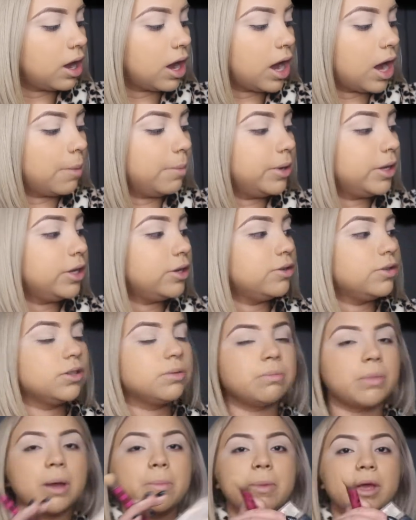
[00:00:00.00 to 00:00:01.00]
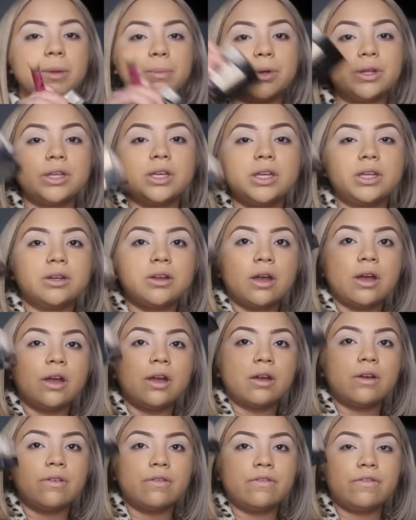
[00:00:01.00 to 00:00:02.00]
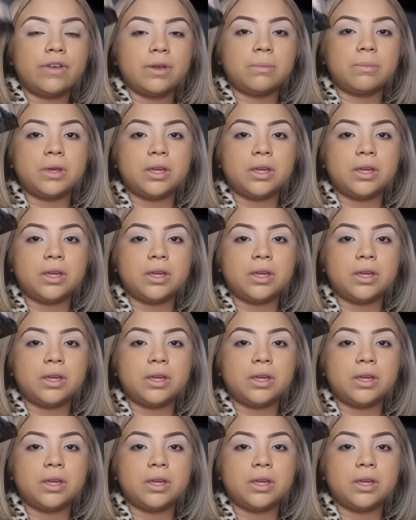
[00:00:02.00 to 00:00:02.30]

I'm gonna use my Maybelline Fit